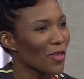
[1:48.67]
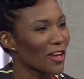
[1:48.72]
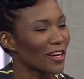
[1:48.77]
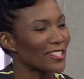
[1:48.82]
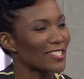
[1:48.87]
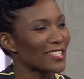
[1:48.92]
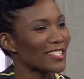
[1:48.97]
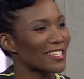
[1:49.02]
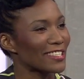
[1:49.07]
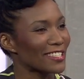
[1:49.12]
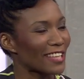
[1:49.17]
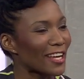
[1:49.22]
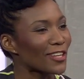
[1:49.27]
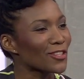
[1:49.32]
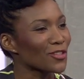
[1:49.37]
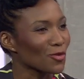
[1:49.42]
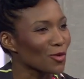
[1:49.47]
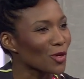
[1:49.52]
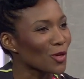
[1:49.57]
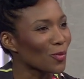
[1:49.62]
that it says it
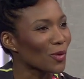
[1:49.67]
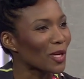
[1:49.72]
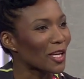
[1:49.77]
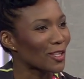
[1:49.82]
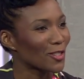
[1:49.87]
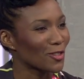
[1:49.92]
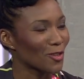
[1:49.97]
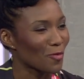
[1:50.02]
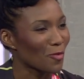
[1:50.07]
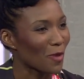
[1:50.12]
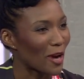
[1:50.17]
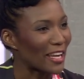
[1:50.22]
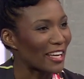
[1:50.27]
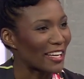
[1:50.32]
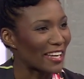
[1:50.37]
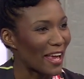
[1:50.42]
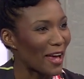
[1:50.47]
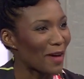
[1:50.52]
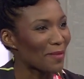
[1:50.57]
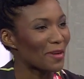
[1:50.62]
takes 3 weeks to break
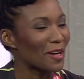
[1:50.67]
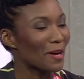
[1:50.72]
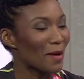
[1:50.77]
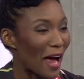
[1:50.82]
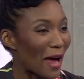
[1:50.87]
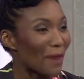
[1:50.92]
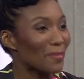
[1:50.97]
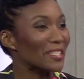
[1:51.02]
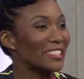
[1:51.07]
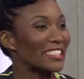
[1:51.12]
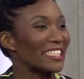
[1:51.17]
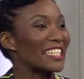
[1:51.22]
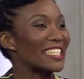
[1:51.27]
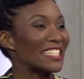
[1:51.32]
a habit.